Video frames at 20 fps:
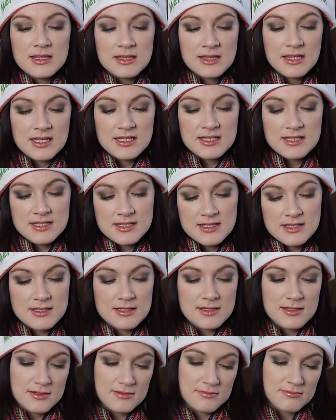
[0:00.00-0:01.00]
this
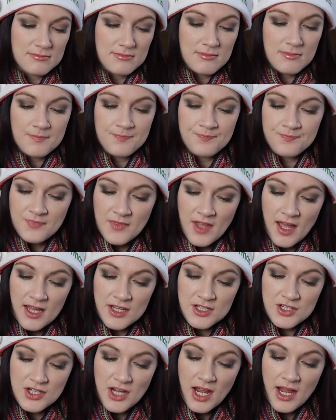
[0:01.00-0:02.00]
High
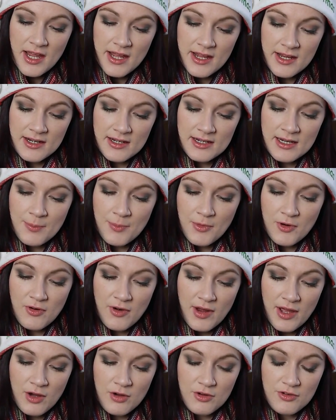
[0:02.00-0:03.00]
Shine Lip
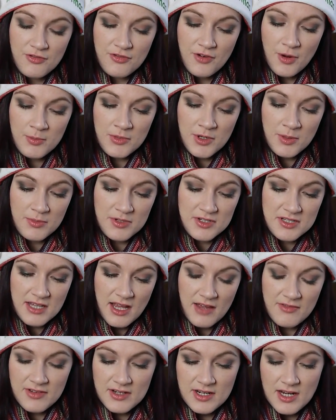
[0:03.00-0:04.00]
Crayon from Number
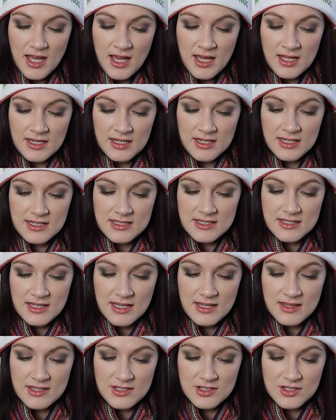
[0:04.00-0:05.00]
7, and it is
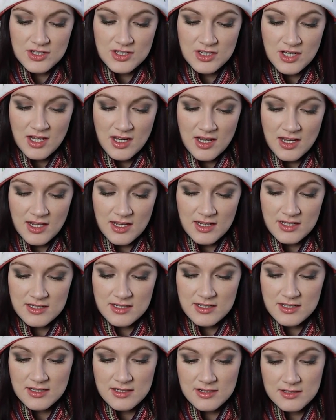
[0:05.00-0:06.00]
in the shade,
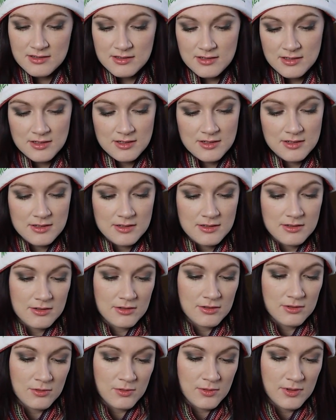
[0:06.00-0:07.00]

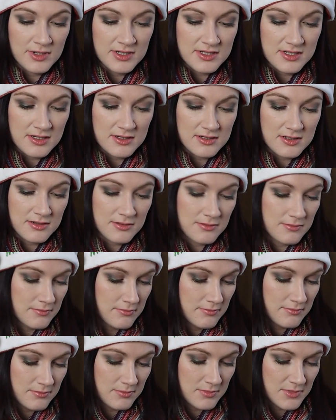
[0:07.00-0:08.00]
oh, where is it?
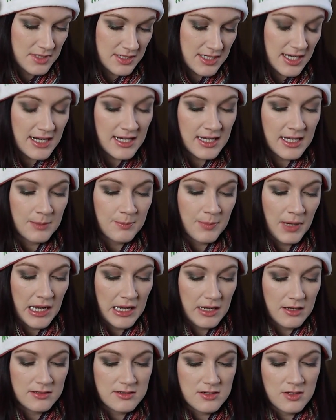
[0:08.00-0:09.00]
Delicate
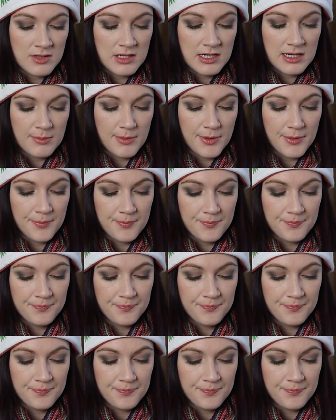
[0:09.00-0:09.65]
Pink, it's on the label.